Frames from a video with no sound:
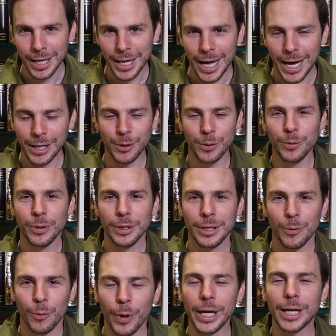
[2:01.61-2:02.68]
How do you
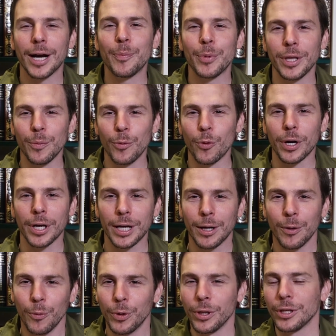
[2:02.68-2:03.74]
wake up in the
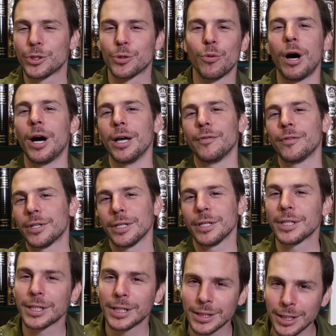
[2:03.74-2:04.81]
morning with a drive to
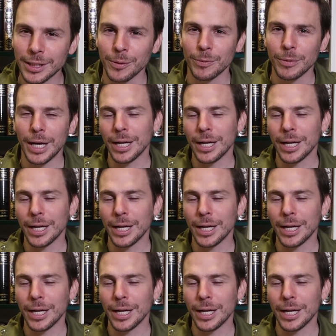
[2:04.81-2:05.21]
continue?